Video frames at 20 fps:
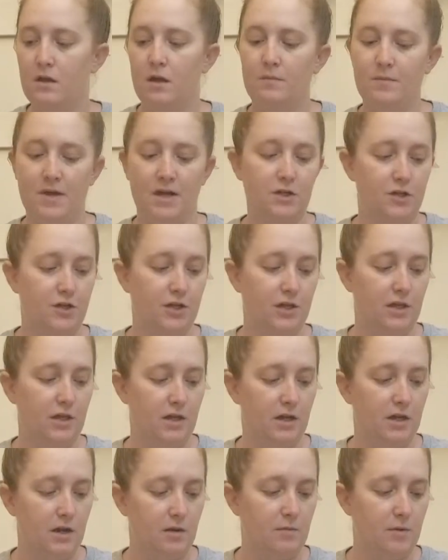I'm actually
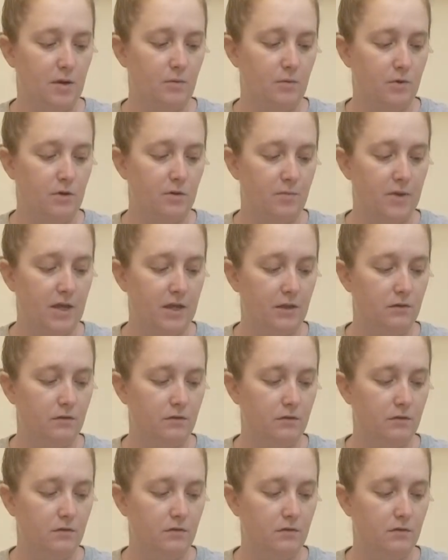thinking I might want to make
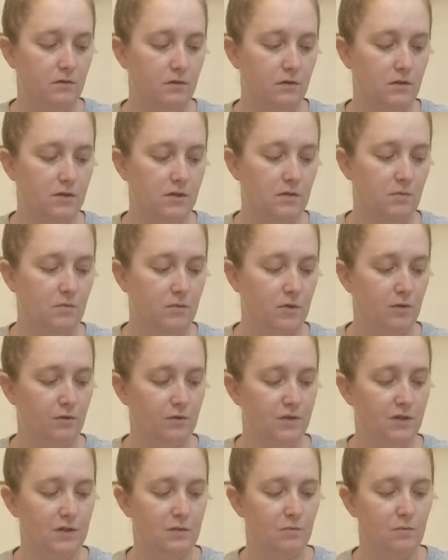some little
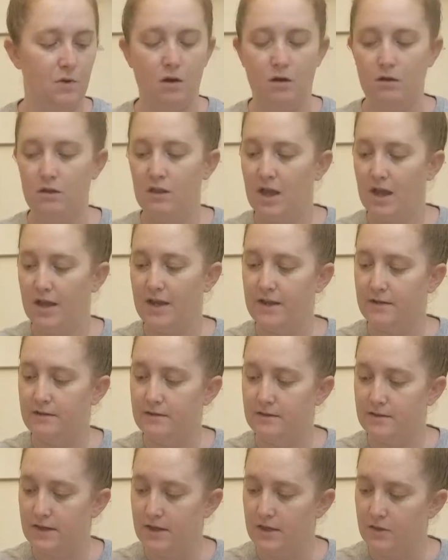small
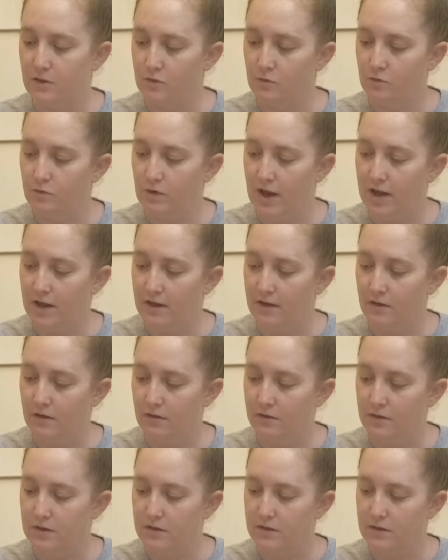lines in the red
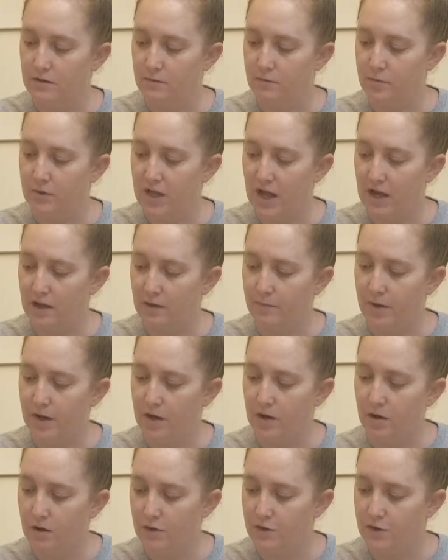on these black
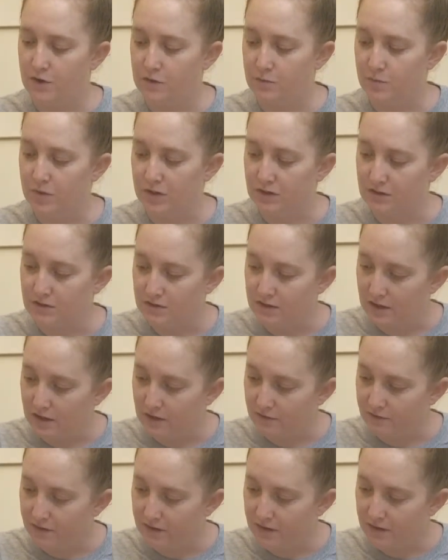pair just because like
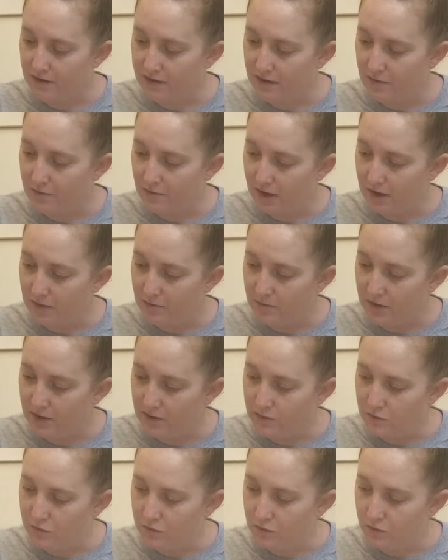I feel like they might be
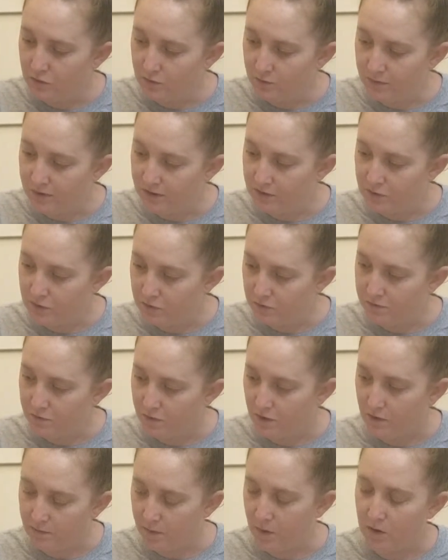too a little bit too
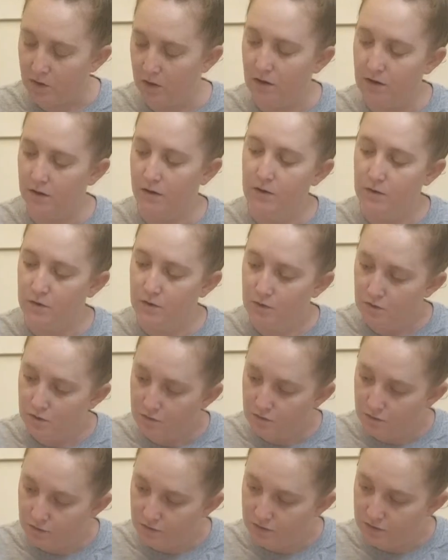far apart.
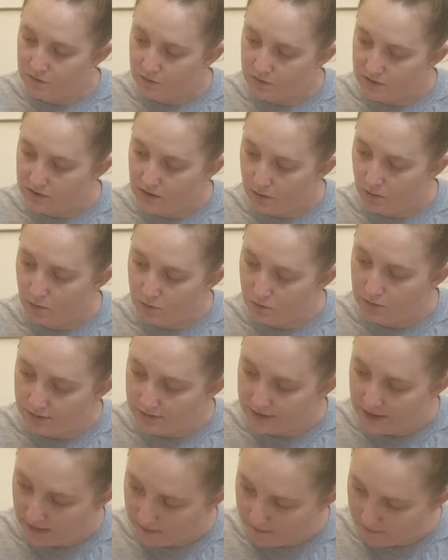This one's old.